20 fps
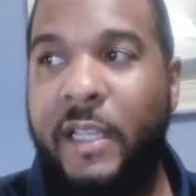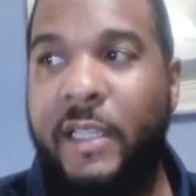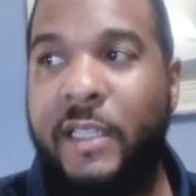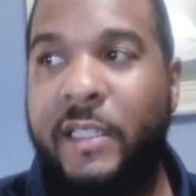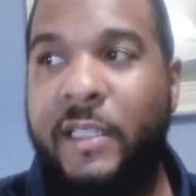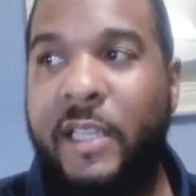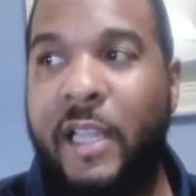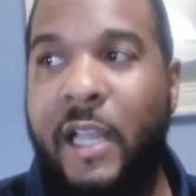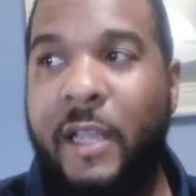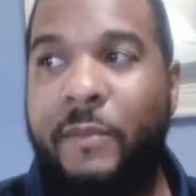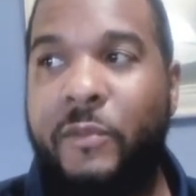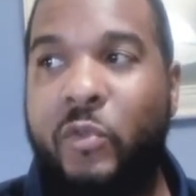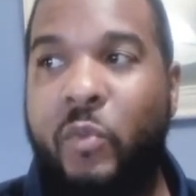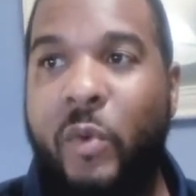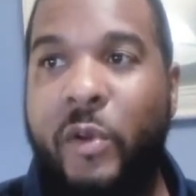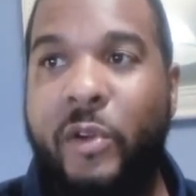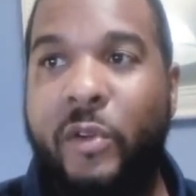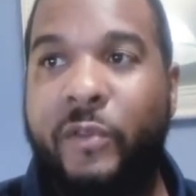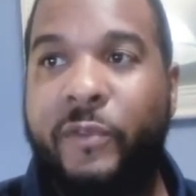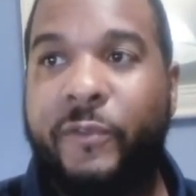Psalms
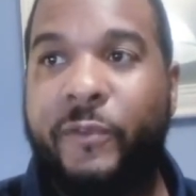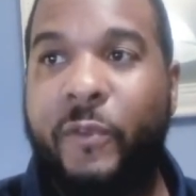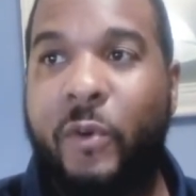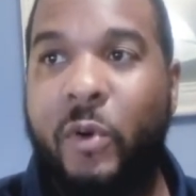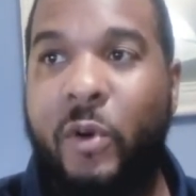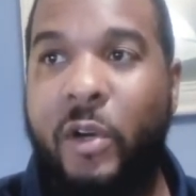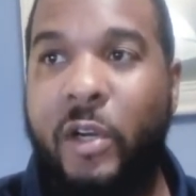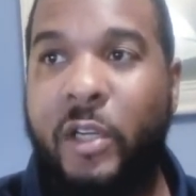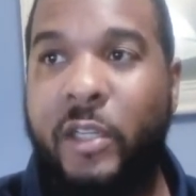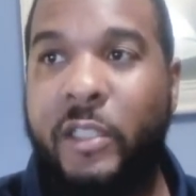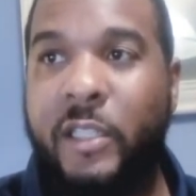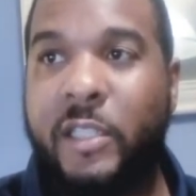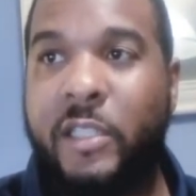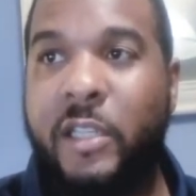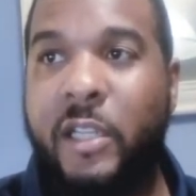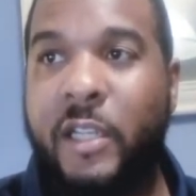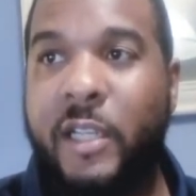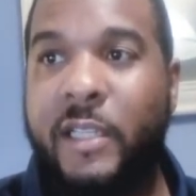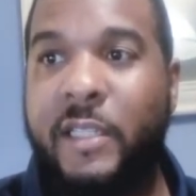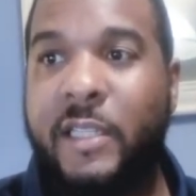104, let's
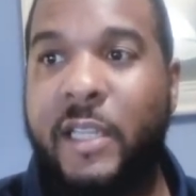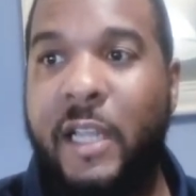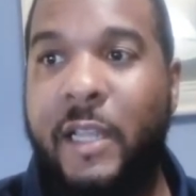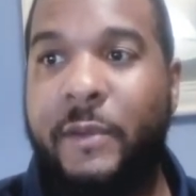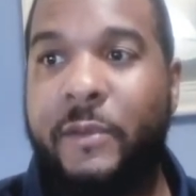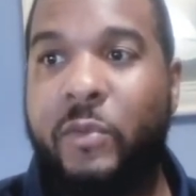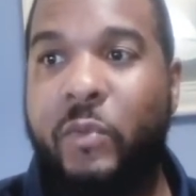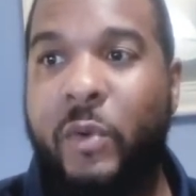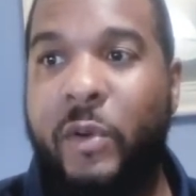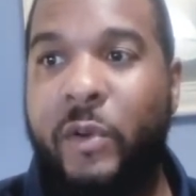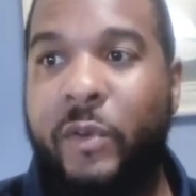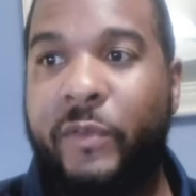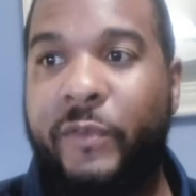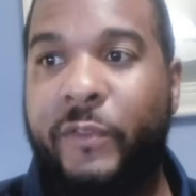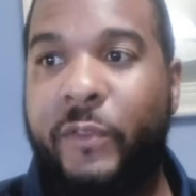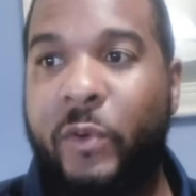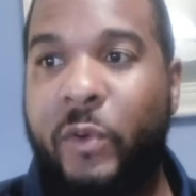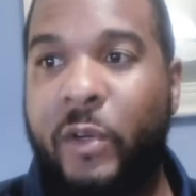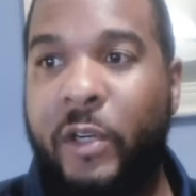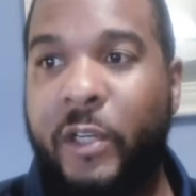look at Psalms
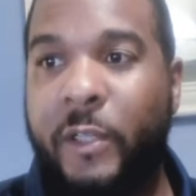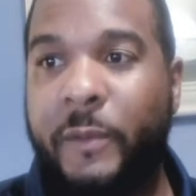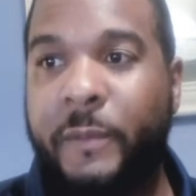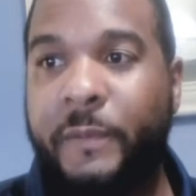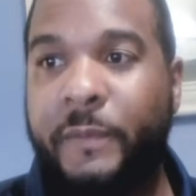104.